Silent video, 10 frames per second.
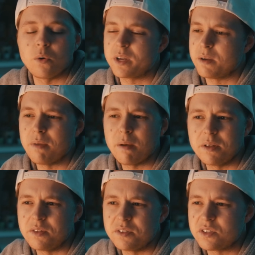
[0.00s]
Okay, maybe
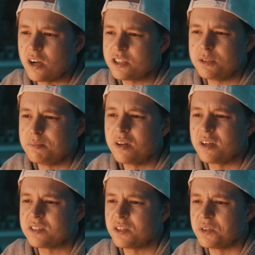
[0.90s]
these RGB
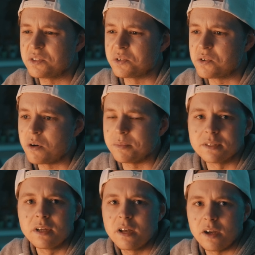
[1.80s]
lights are not so
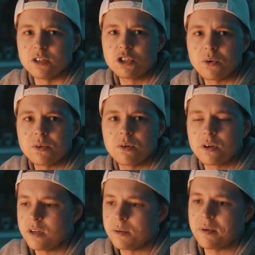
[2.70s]
common. I'll show you a
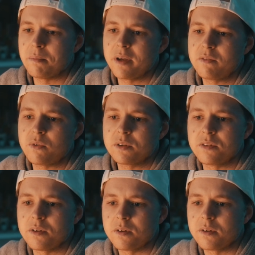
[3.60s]
clip I made for
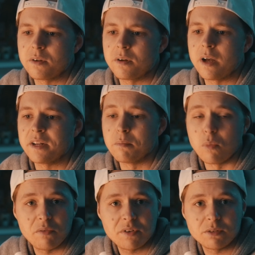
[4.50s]
the
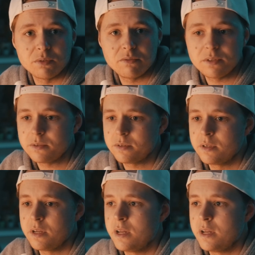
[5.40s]
anamorphic review.